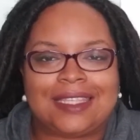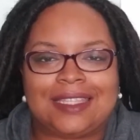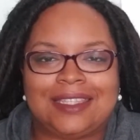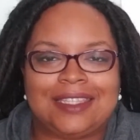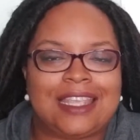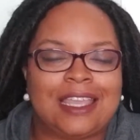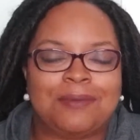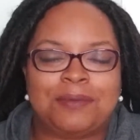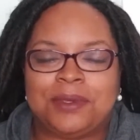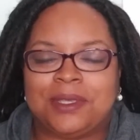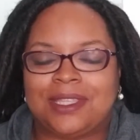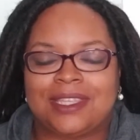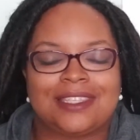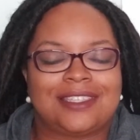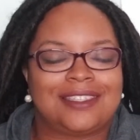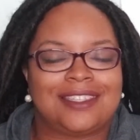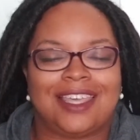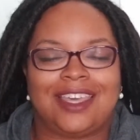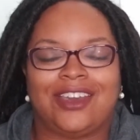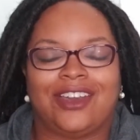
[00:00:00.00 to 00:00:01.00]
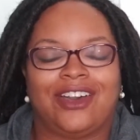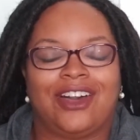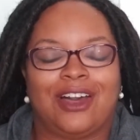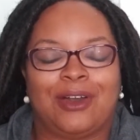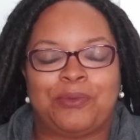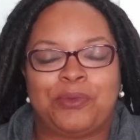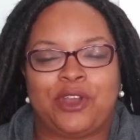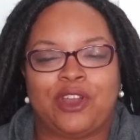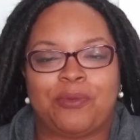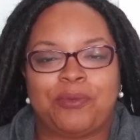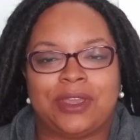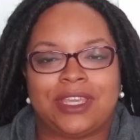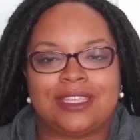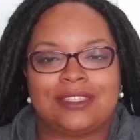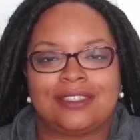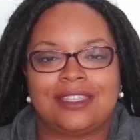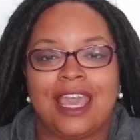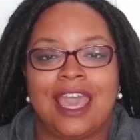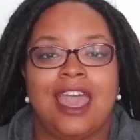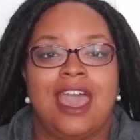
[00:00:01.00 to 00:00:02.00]
nebulous thing called
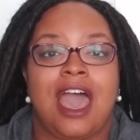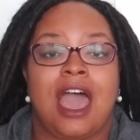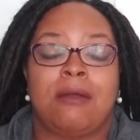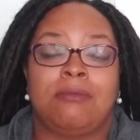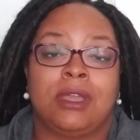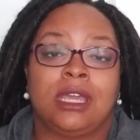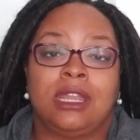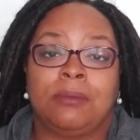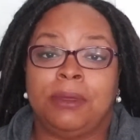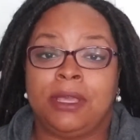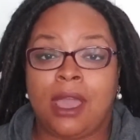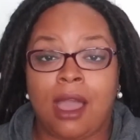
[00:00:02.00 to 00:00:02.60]
purpose? I'm going to be